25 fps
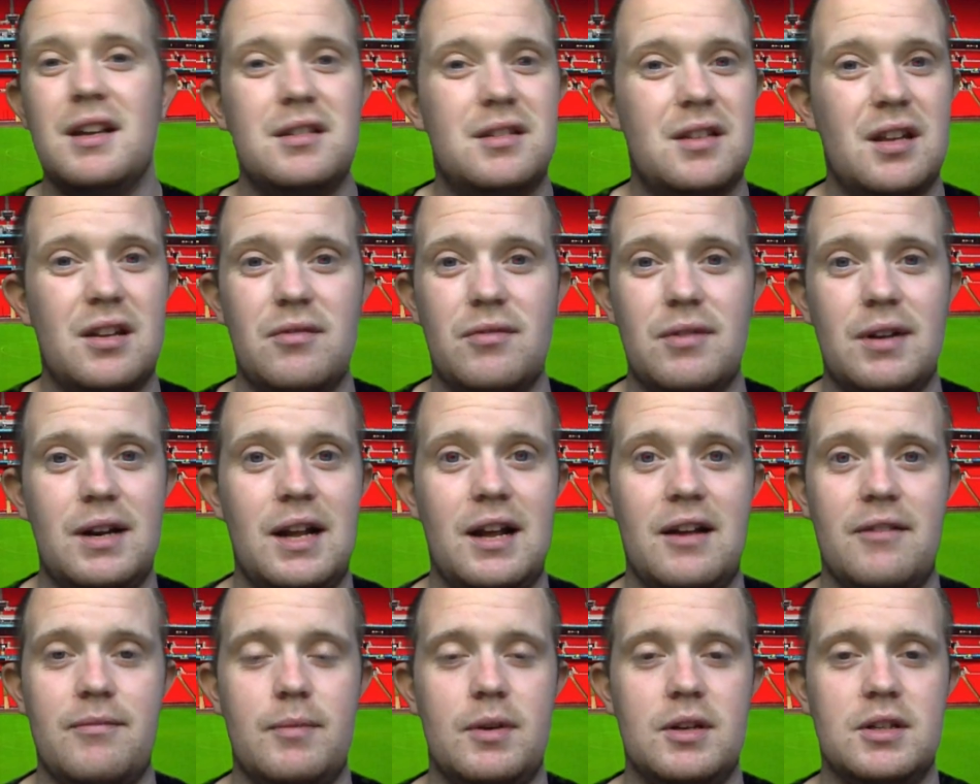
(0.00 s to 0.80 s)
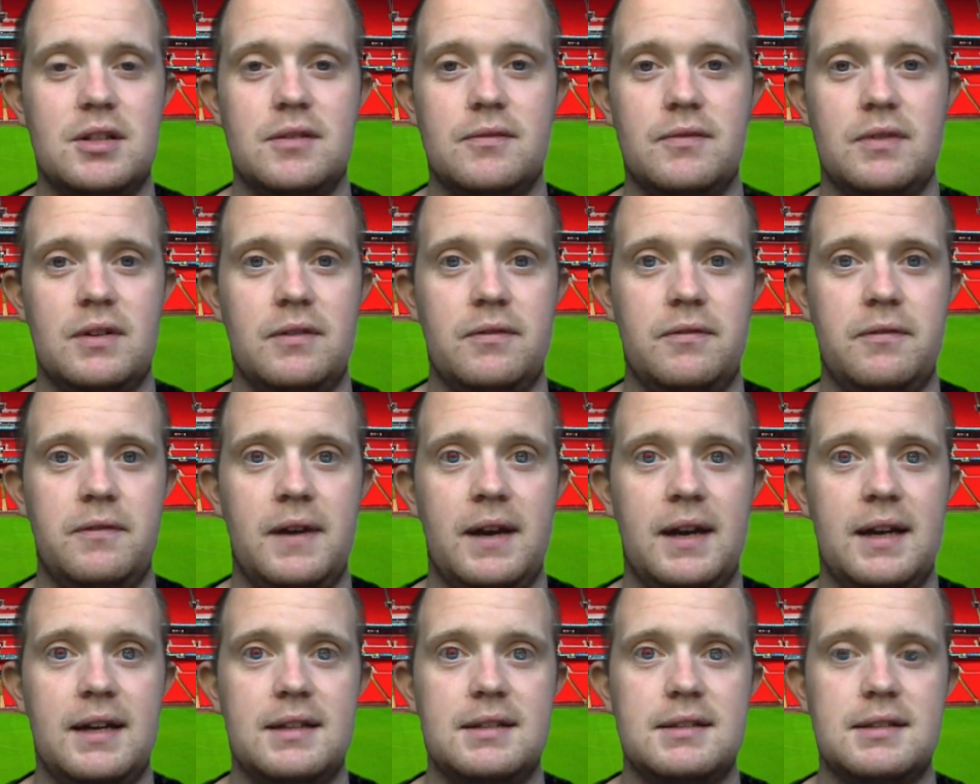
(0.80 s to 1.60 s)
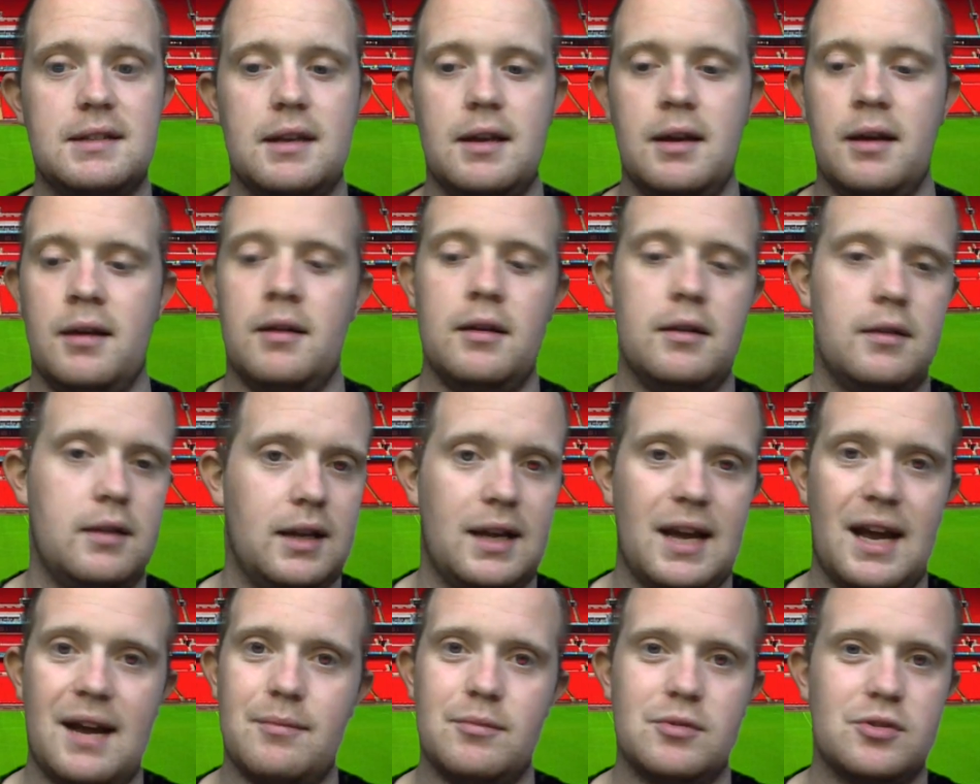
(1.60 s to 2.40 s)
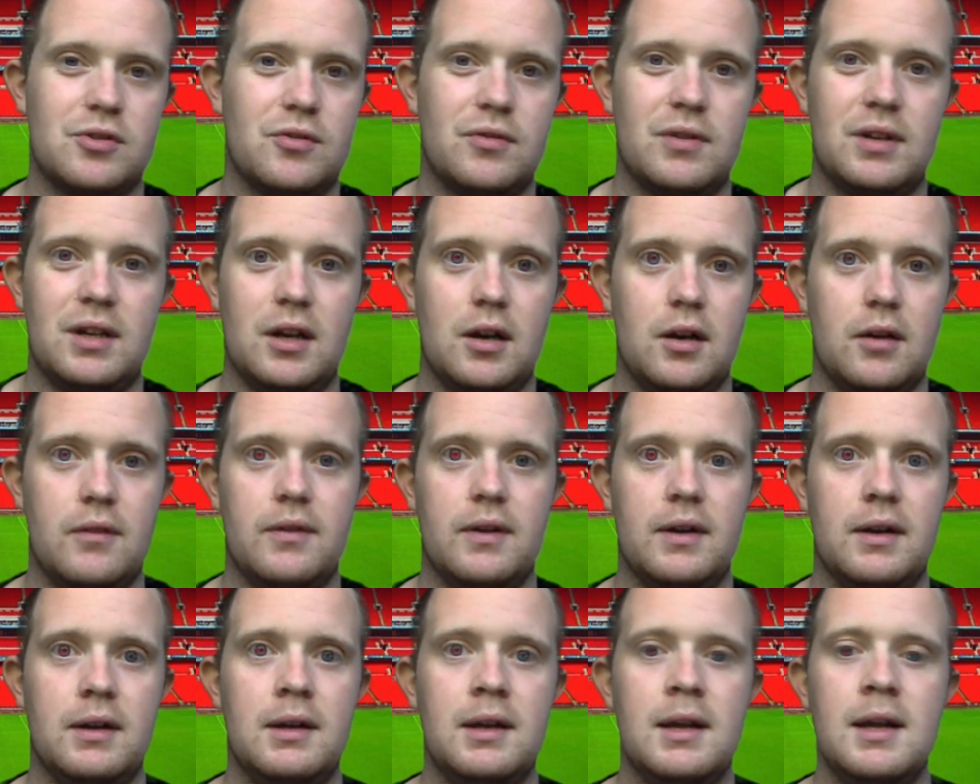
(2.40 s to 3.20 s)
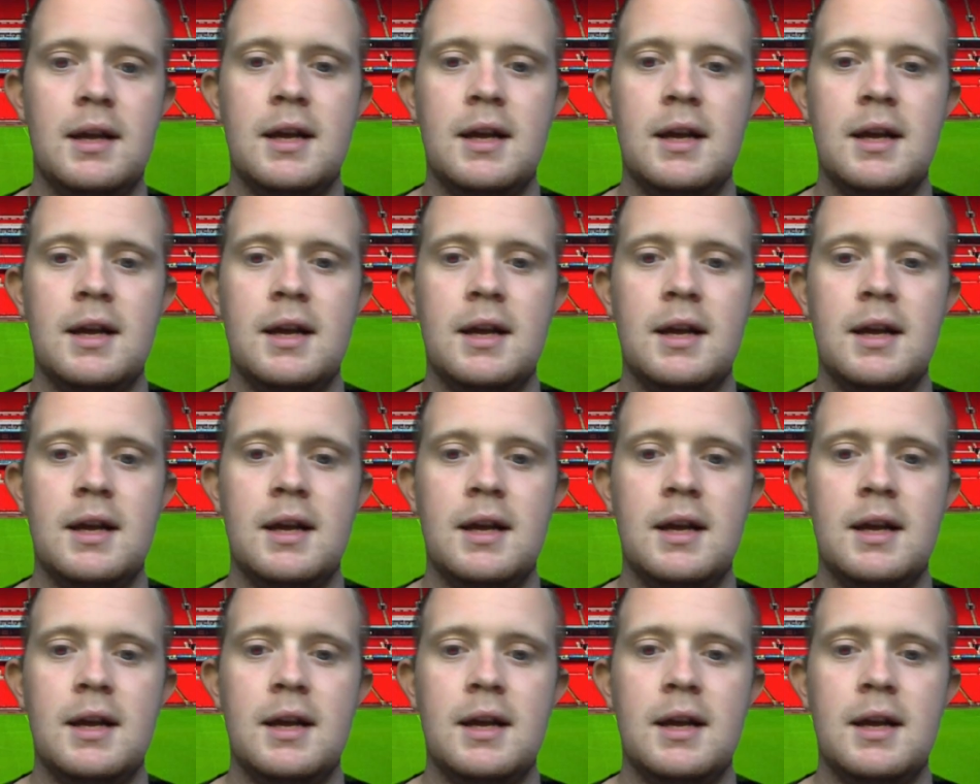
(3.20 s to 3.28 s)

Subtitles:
Didn't really have much of an effect. The game was already over.